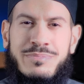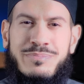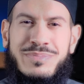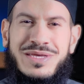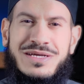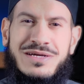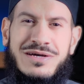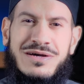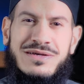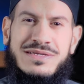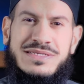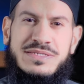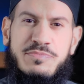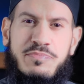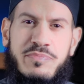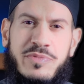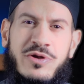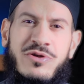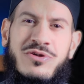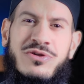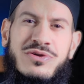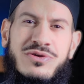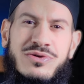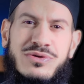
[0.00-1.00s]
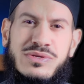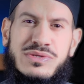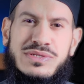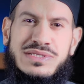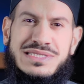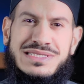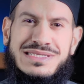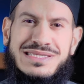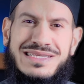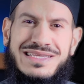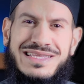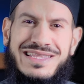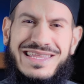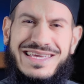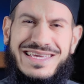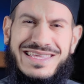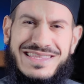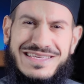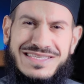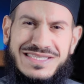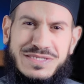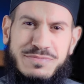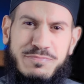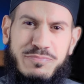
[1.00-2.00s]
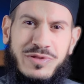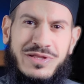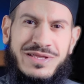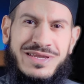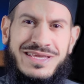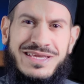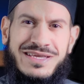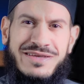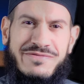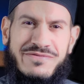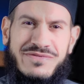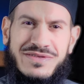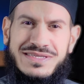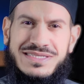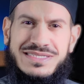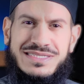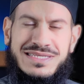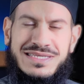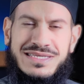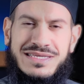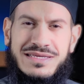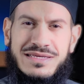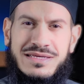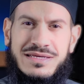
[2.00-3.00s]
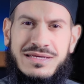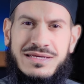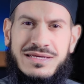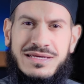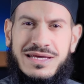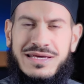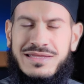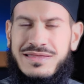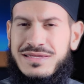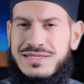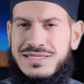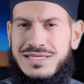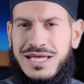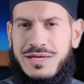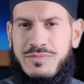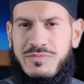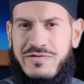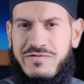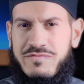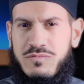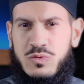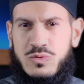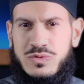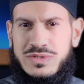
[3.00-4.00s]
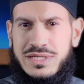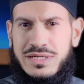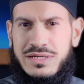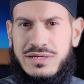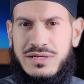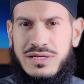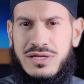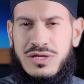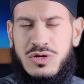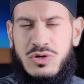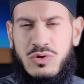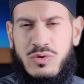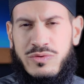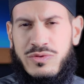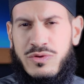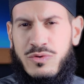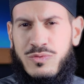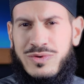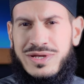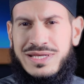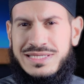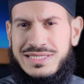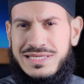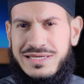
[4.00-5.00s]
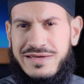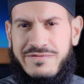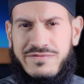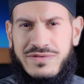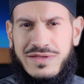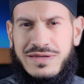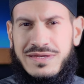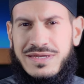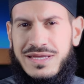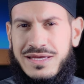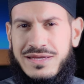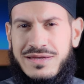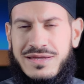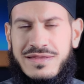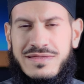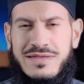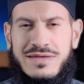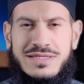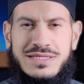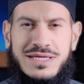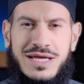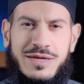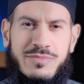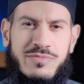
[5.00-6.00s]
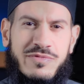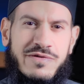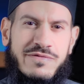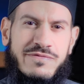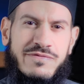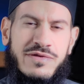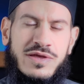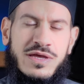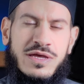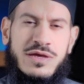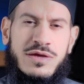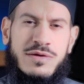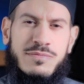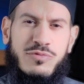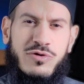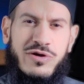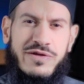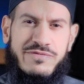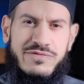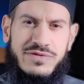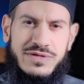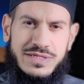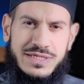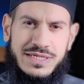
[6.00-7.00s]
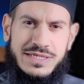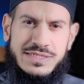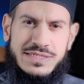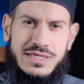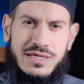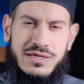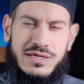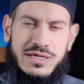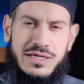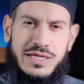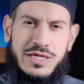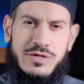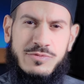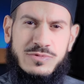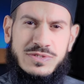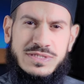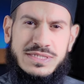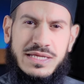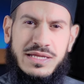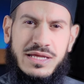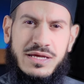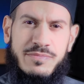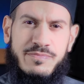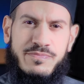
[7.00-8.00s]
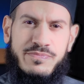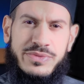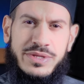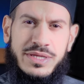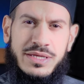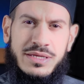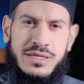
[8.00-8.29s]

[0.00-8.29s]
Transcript: Because miracles, like the splitting of the sea at the time of Musa, or the raising of the dead at the time of Prophet Isa alayhi salam,